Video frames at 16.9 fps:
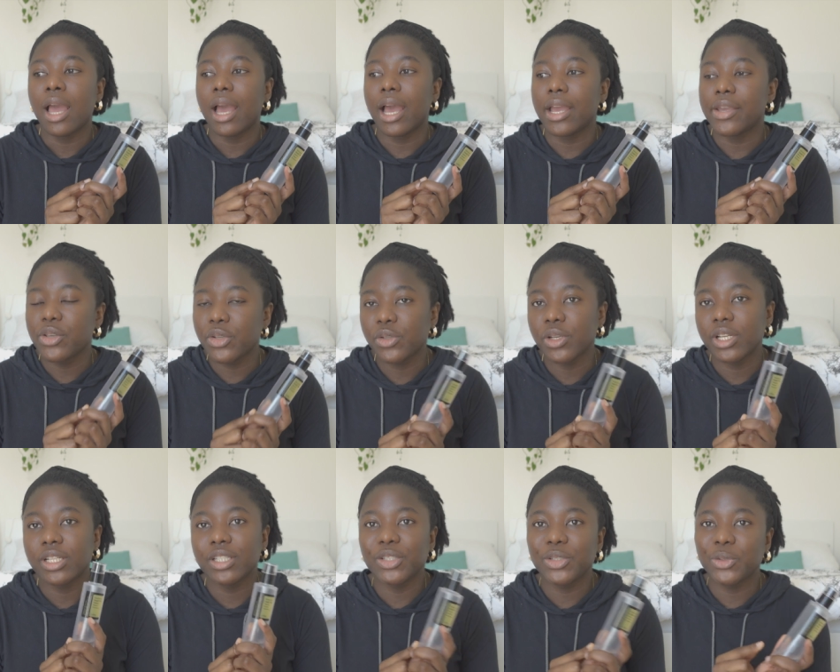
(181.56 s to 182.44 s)
I
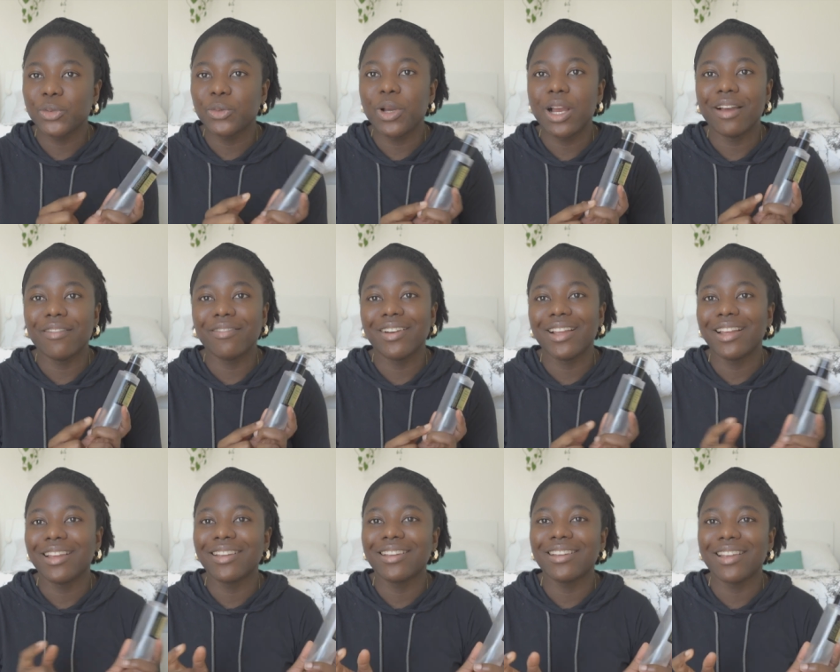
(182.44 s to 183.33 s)
usually do have
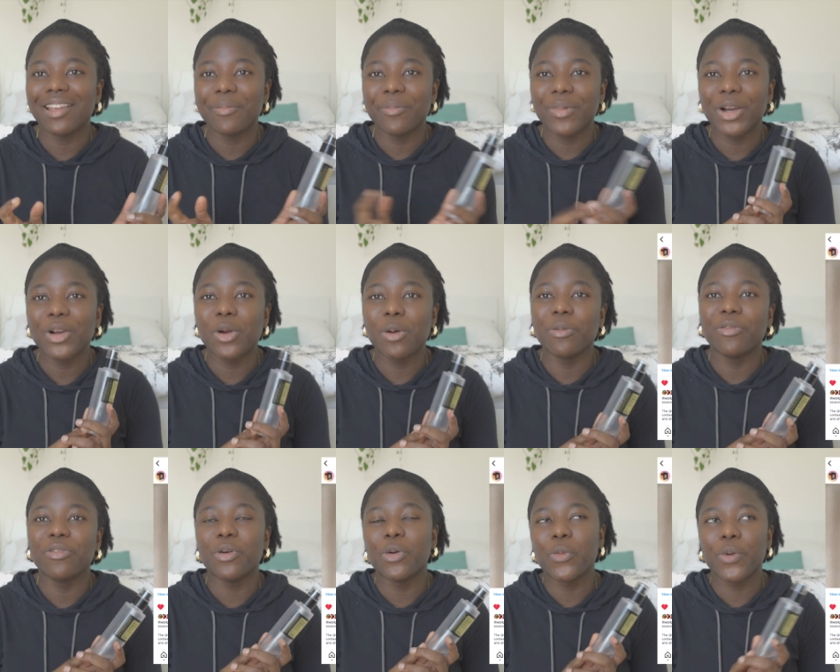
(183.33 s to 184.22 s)
like a backup
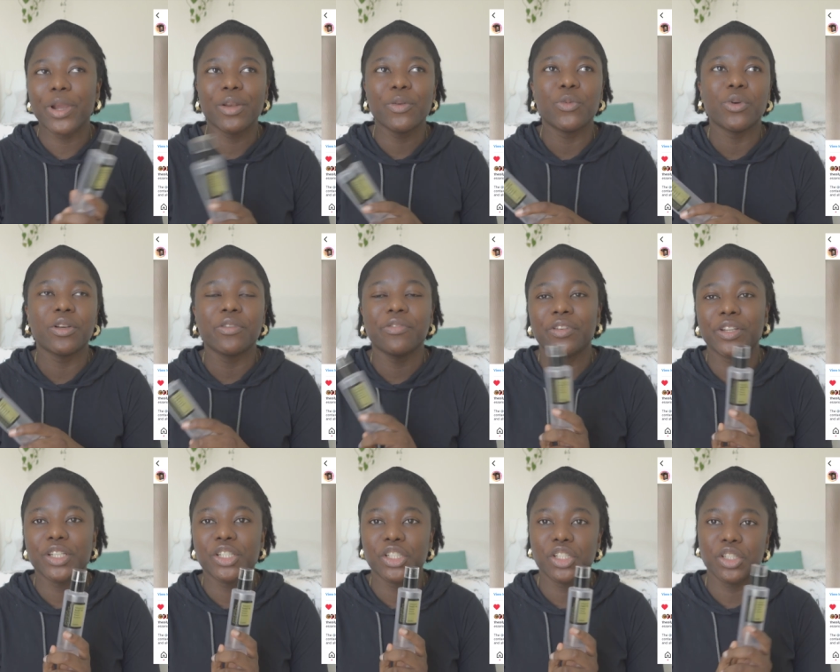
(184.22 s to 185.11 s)
for when one
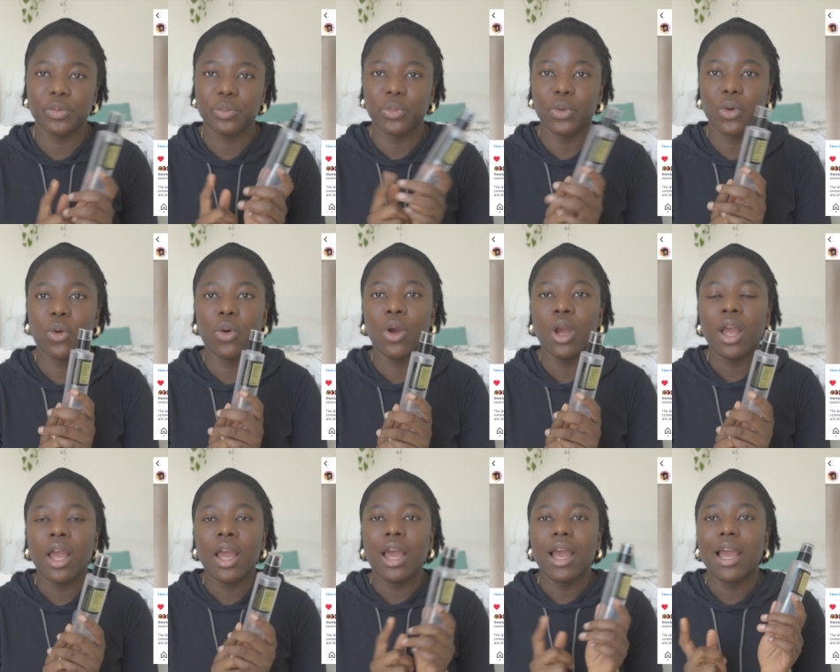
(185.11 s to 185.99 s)
finishes, but
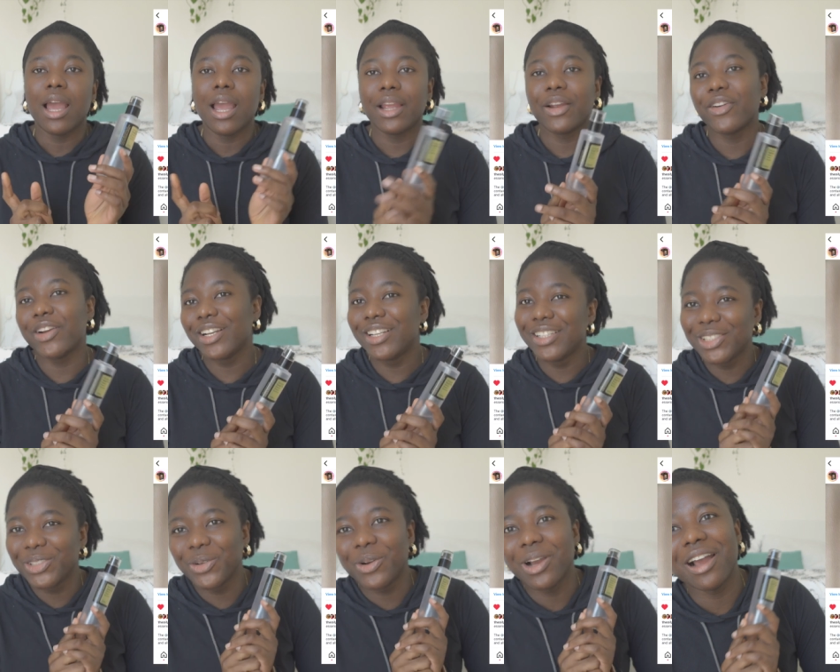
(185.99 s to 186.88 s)
I
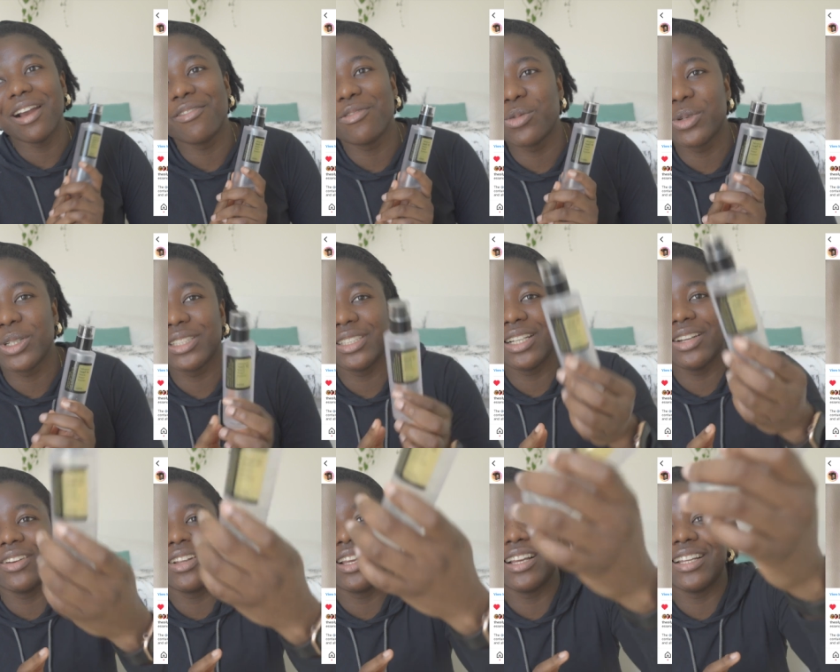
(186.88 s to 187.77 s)
currently don't have one
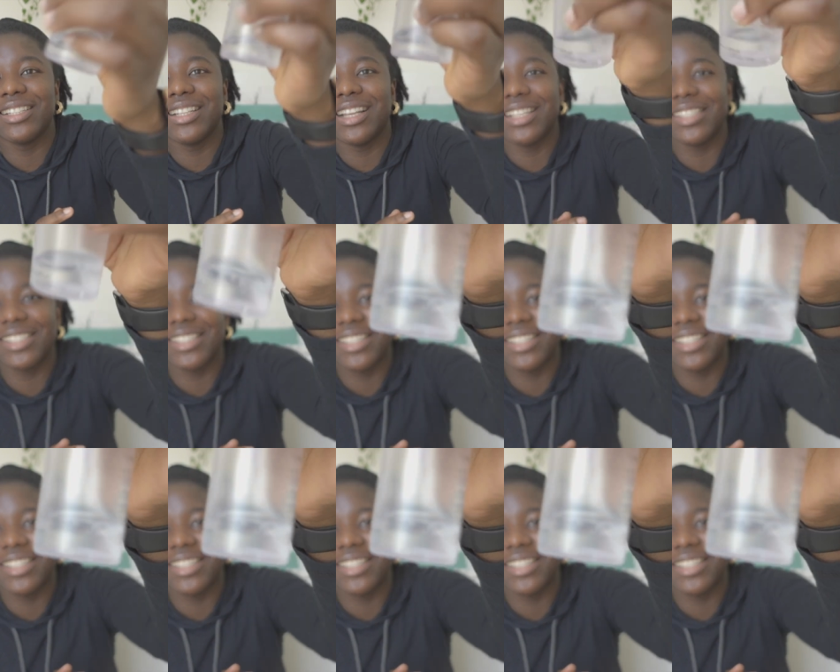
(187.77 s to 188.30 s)
now, and as you